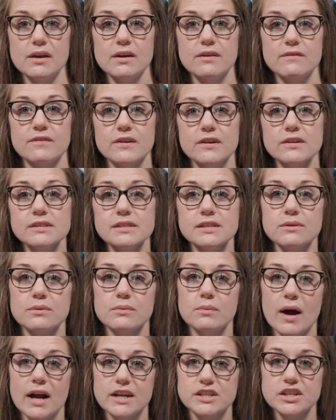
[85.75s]
First,
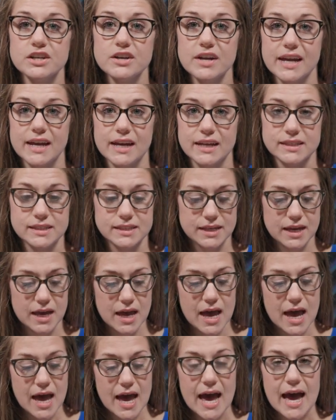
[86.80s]
wash your hands
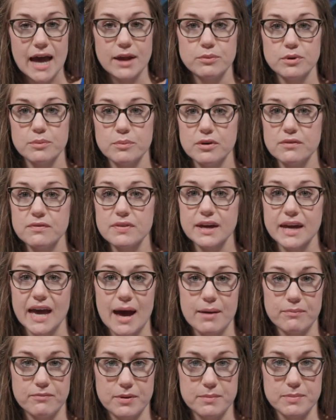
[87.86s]
and remove the
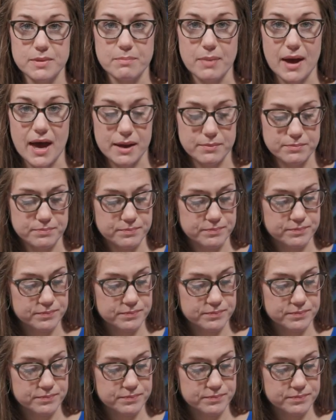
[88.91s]
cap from the pen.